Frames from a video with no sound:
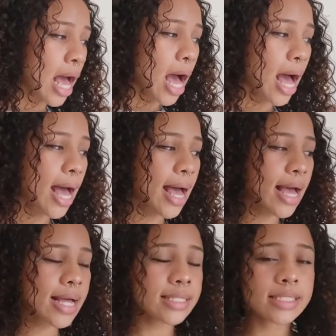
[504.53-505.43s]

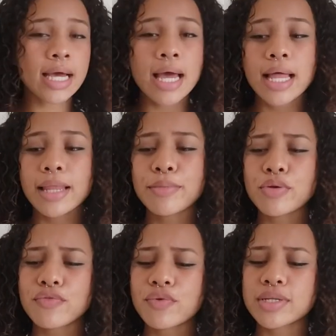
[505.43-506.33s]
And let me know
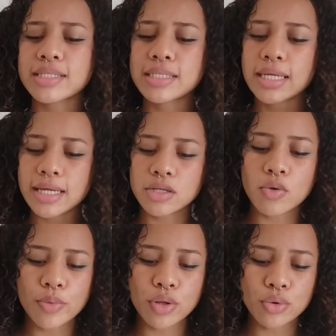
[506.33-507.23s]
if you wanna see that down
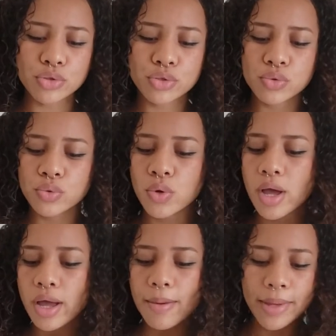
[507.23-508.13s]
below too.
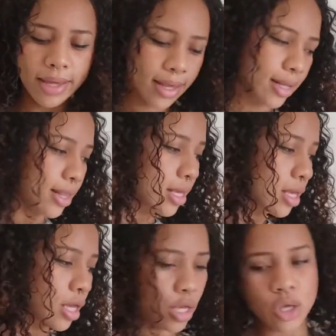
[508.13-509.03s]
Comment anything
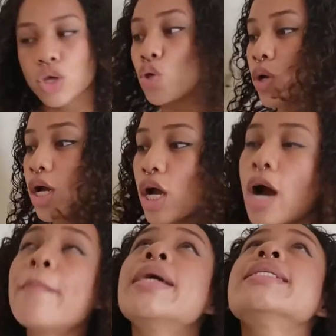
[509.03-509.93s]
you wanna
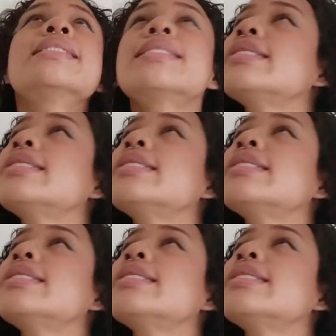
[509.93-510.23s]
comment.